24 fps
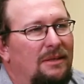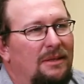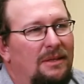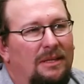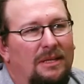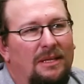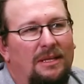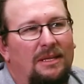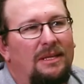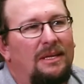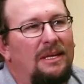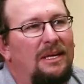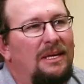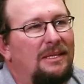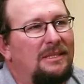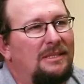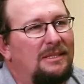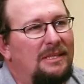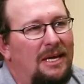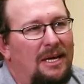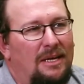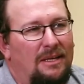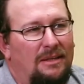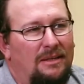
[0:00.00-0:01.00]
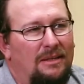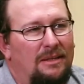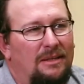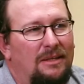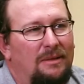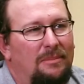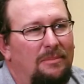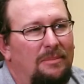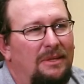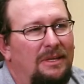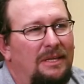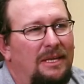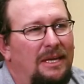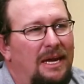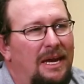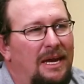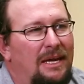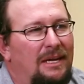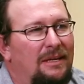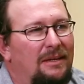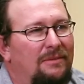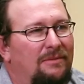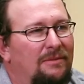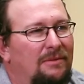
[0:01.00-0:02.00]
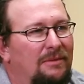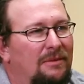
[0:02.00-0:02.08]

Any leaks, yeah. Look it up in the attic for